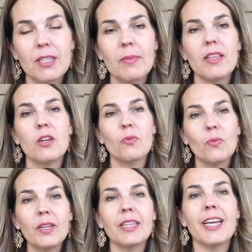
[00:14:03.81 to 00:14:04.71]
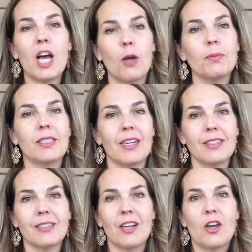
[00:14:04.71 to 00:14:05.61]
I mean, it really helps
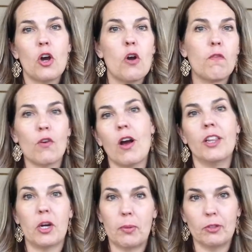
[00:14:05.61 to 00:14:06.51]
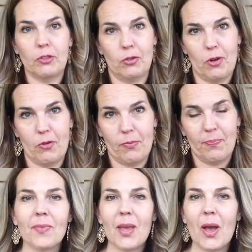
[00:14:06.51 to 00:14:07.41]
us overall in our personal growth.
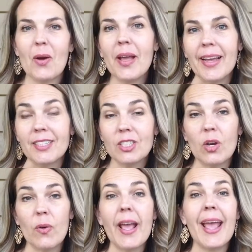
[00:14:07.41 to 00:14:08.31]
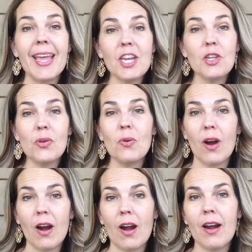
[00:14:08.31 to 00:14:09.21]
Okay, so
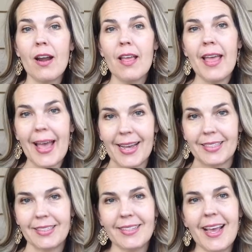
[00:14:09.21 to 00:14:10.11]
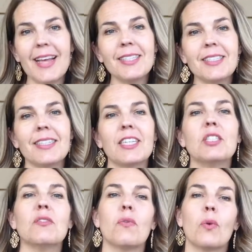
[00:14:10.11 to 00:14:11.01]
NURS. S
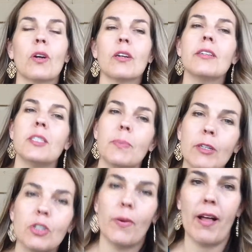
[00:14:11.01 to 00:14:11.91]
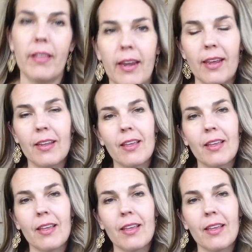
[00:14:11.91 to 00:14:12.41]
is for spirituality.